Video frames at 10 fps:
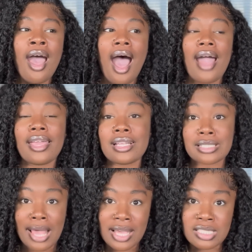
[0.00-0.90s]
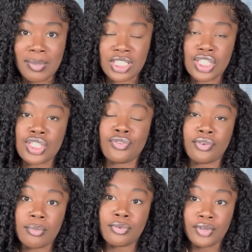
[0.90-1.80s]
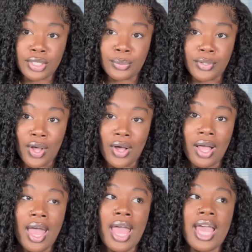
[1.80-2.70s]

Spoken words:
I get a text message from Friedel, y'all.